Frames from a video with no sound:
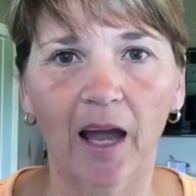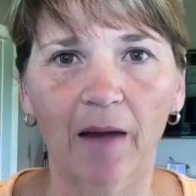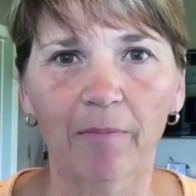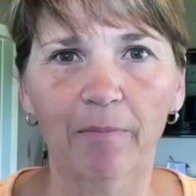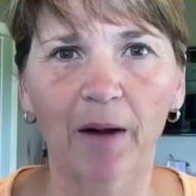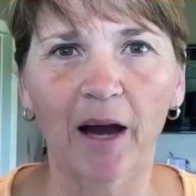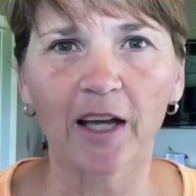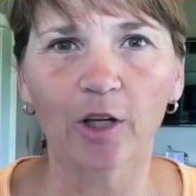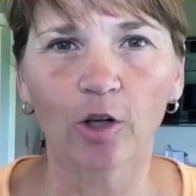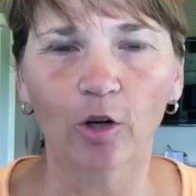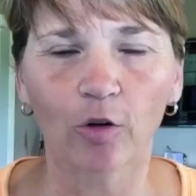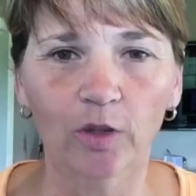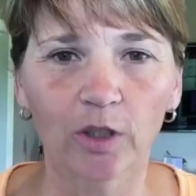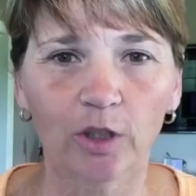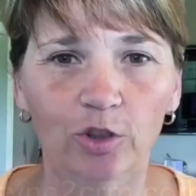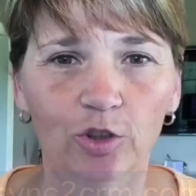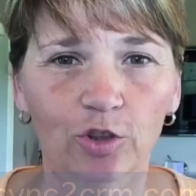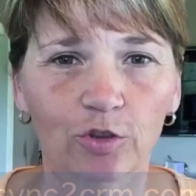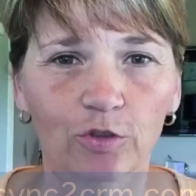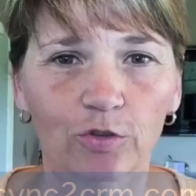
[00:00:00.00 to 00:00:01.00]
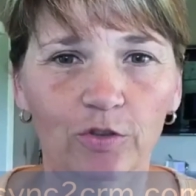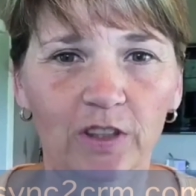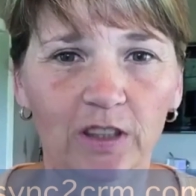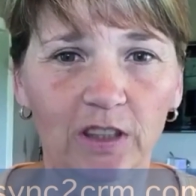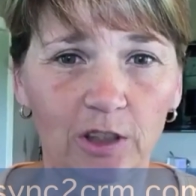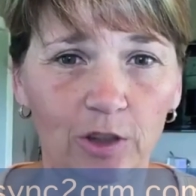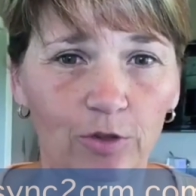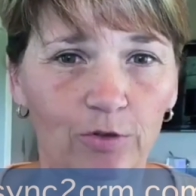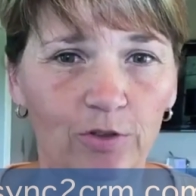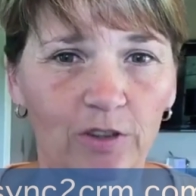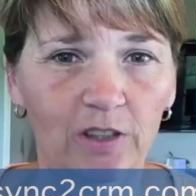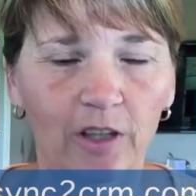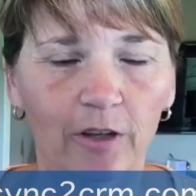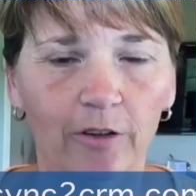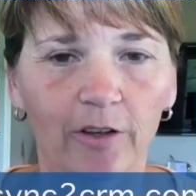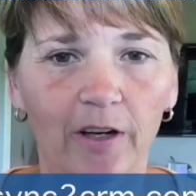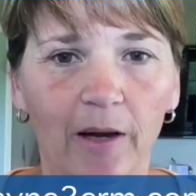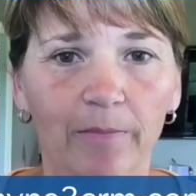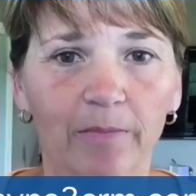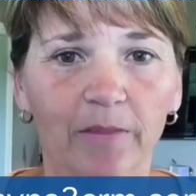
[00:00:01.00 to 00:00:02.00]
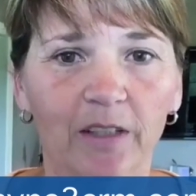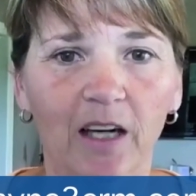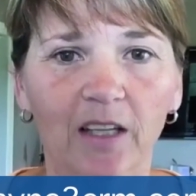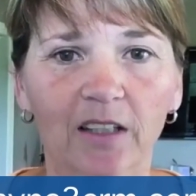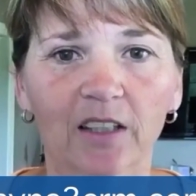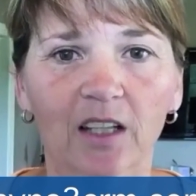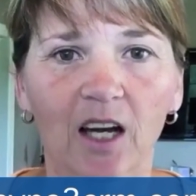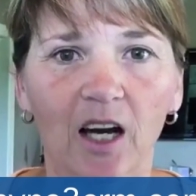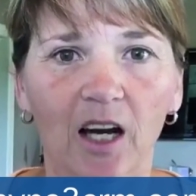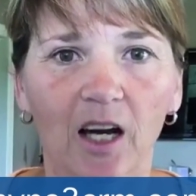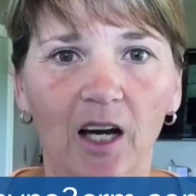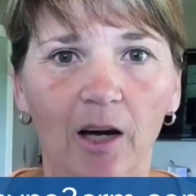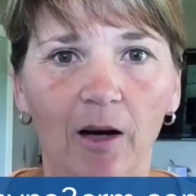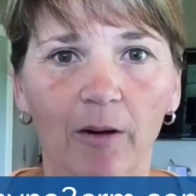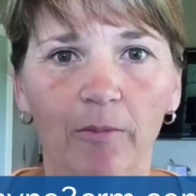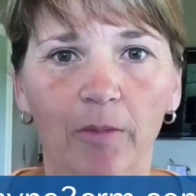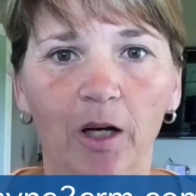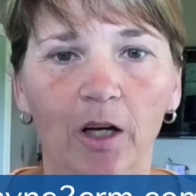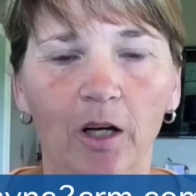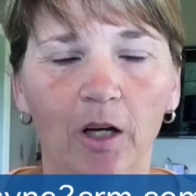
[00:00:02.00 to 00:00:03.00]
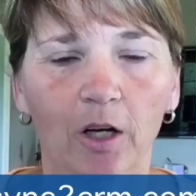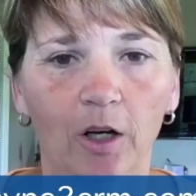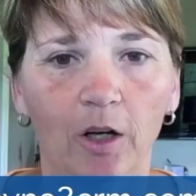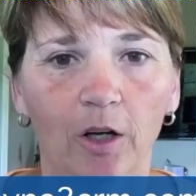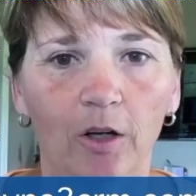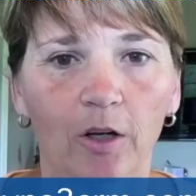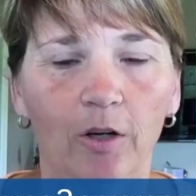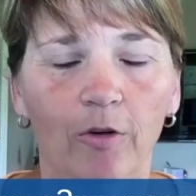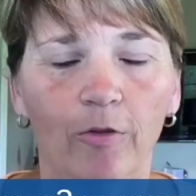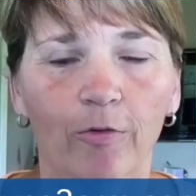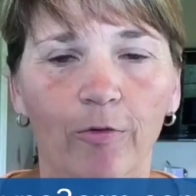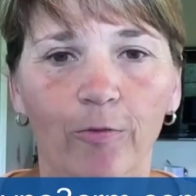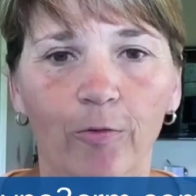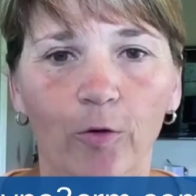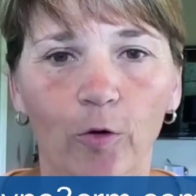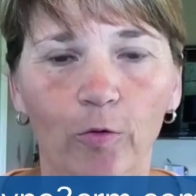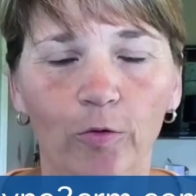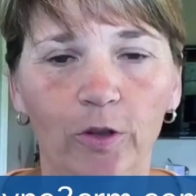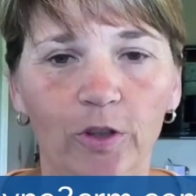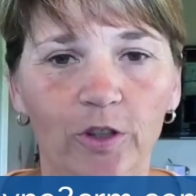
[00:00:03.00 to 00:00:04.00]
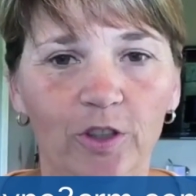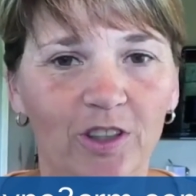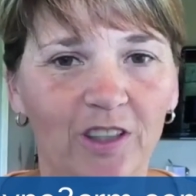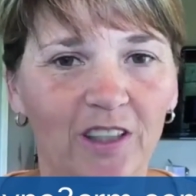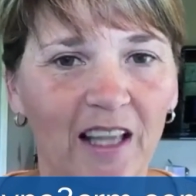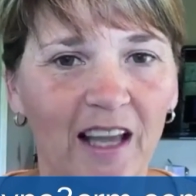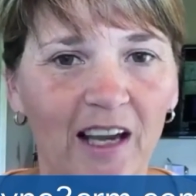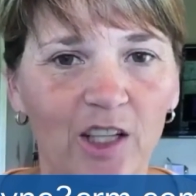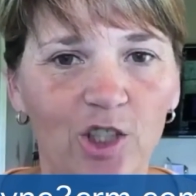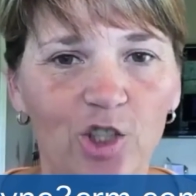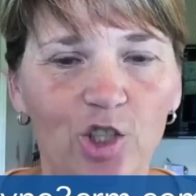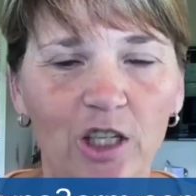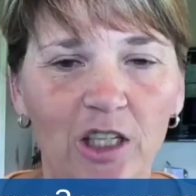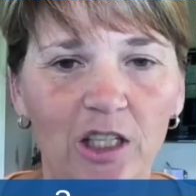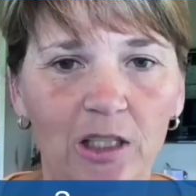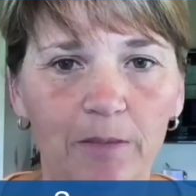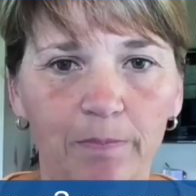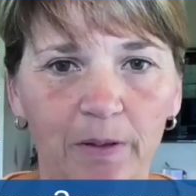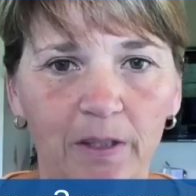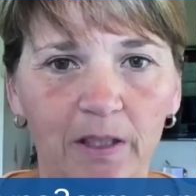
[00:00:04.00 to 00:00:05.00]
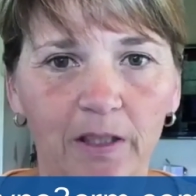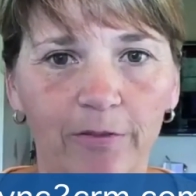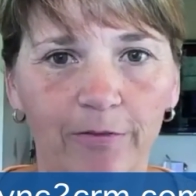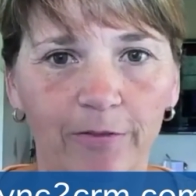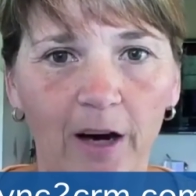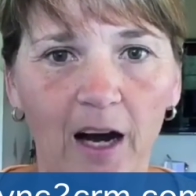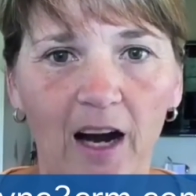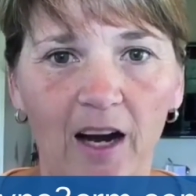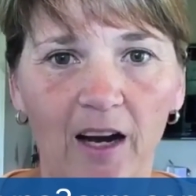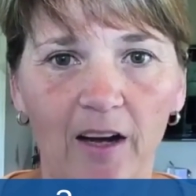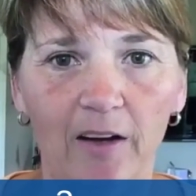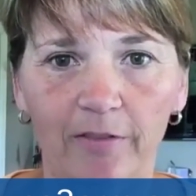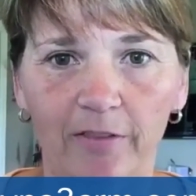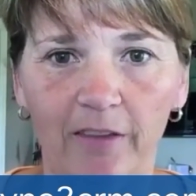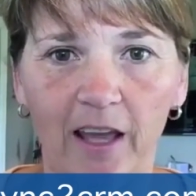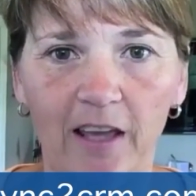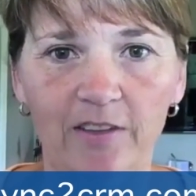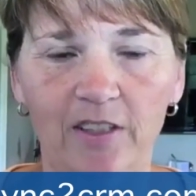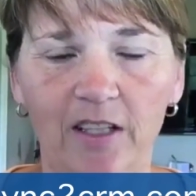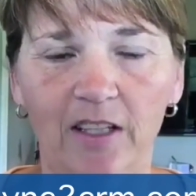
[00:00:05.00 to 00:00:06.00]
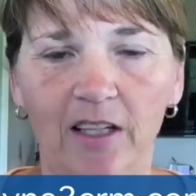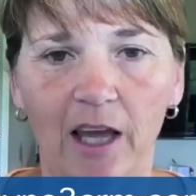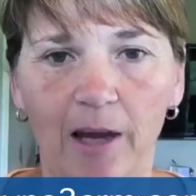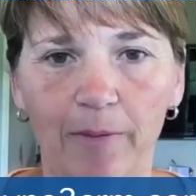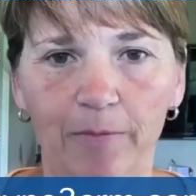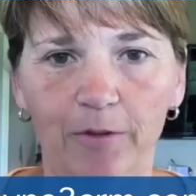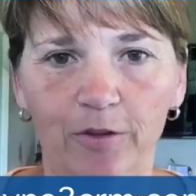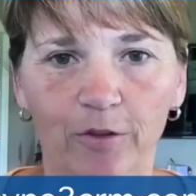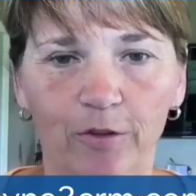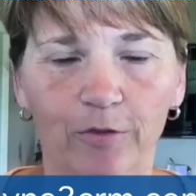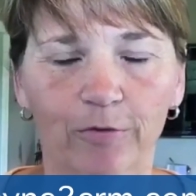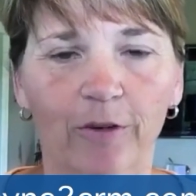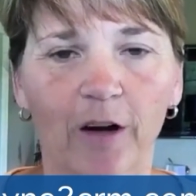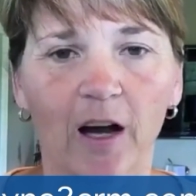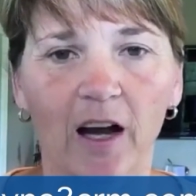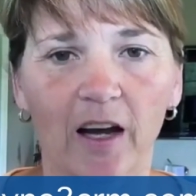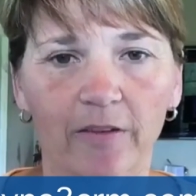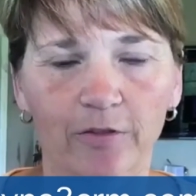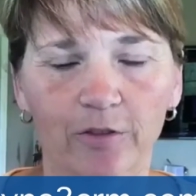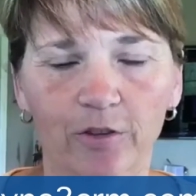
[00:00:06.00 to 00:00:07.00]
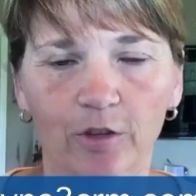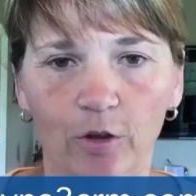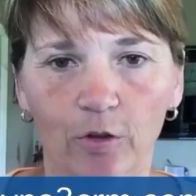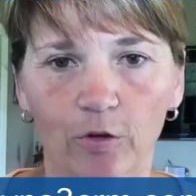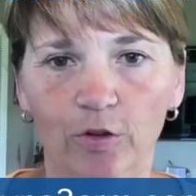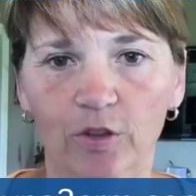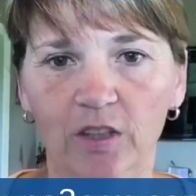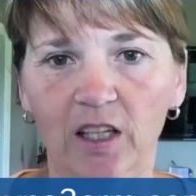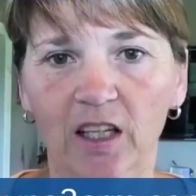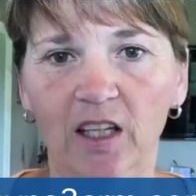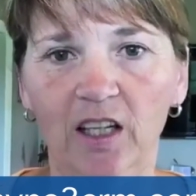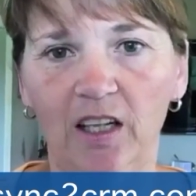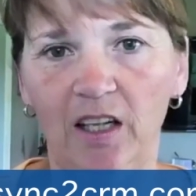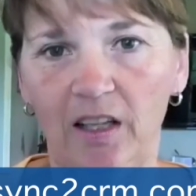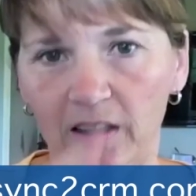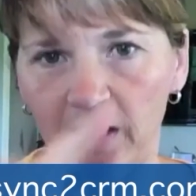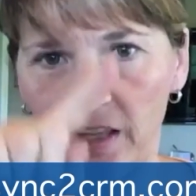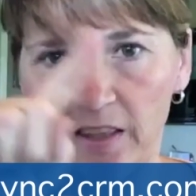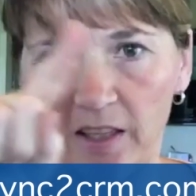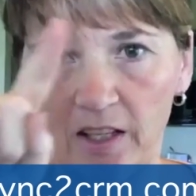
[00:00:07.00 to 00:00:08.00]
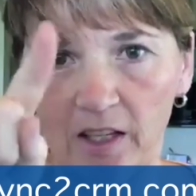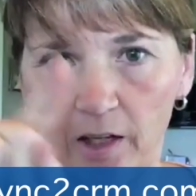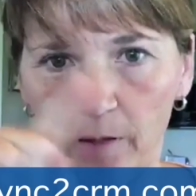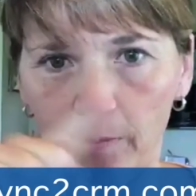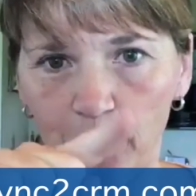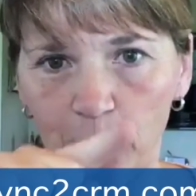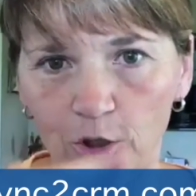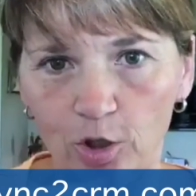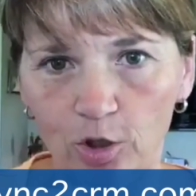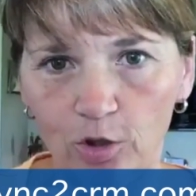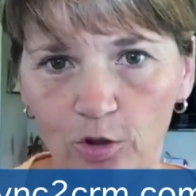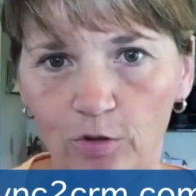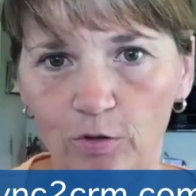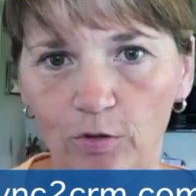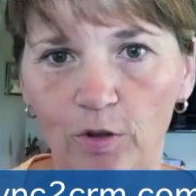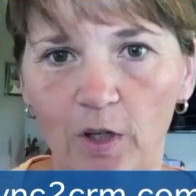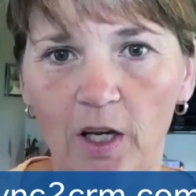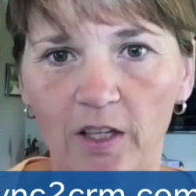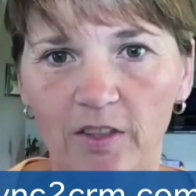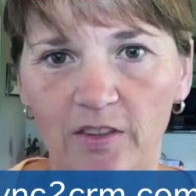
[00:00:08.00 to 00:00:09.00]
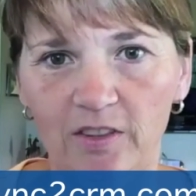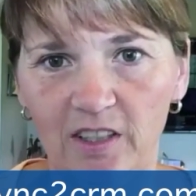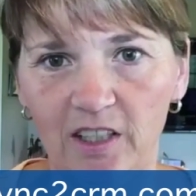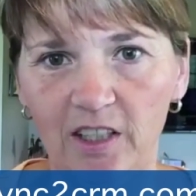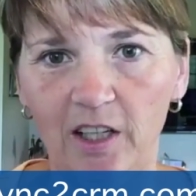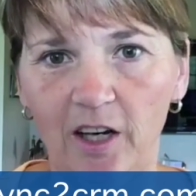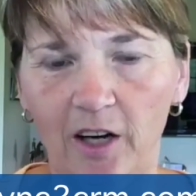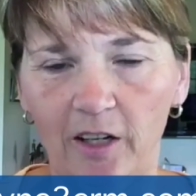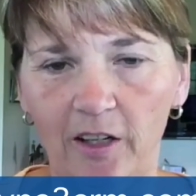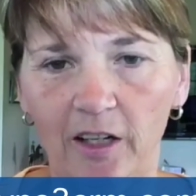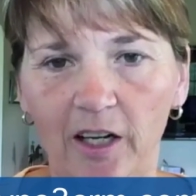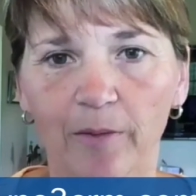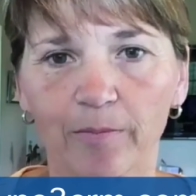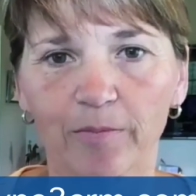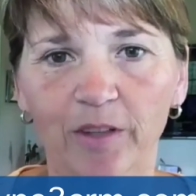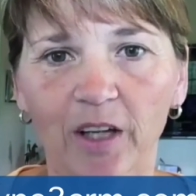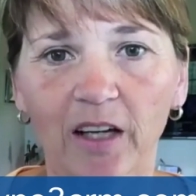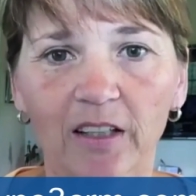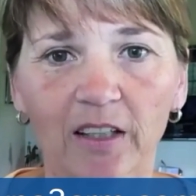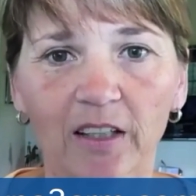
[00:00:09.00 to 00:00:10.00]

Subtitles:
by going to sync2crm.com/EP5, as in episode 5. So sync and then the number 2 crm.com/EP,